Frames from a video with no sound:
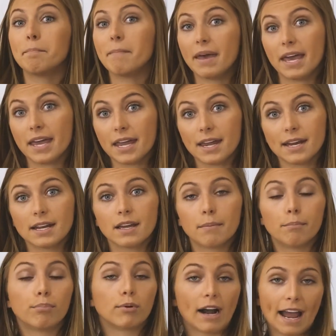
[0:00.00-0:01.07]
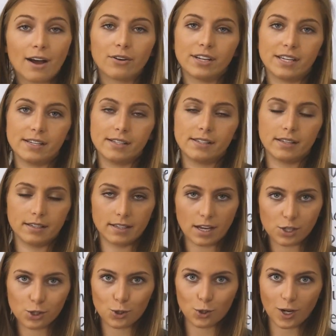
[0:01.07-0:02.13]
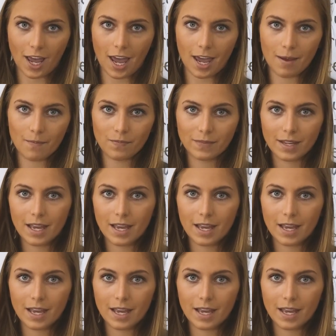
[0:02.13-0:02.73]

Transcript: made brownies yesterday.